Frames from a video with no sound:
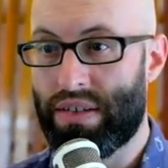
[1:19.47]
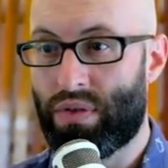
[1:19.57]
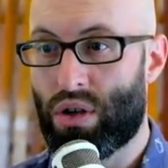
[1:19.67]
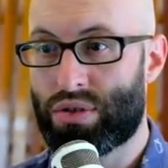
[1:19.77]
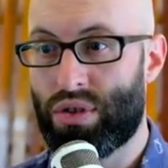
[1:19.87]

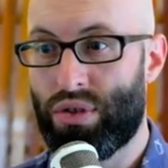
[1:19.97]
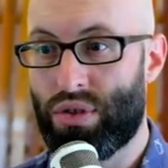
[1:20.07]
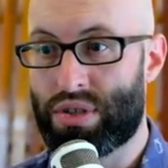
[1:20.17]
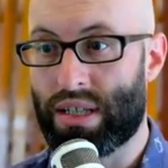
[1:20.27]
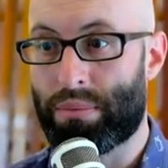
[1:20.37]
default to
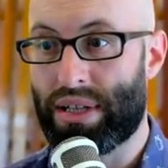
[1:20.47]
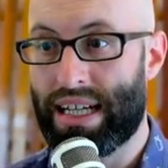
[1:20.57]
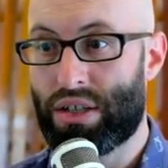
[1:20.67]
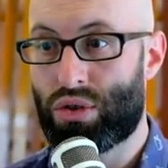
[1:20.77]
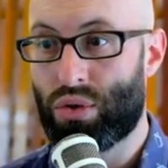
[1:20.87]
using
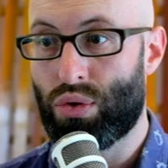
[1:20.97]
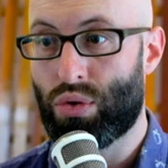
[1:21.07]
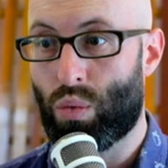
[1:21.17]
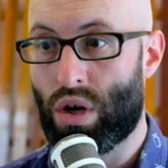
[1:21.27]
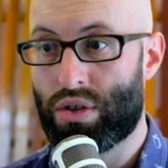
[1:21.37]
Blake2
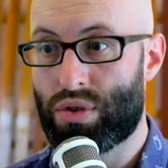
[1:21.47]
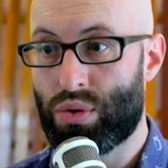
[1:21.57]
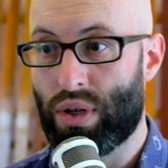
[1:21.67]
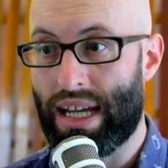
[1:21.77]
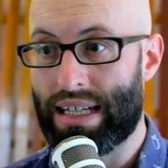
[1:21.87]

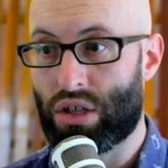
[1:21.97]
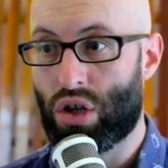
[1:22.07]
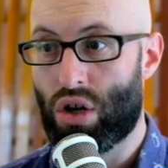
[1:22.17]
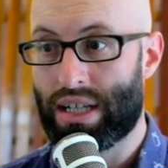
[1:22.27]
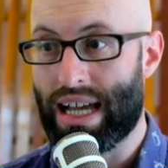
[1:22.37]
128
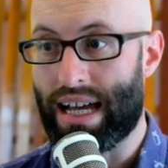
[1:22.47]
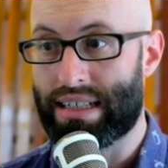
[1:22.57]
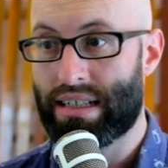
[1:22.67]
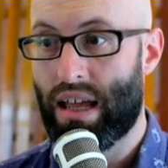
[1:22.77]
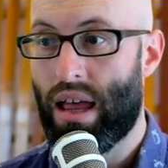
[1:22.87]
concat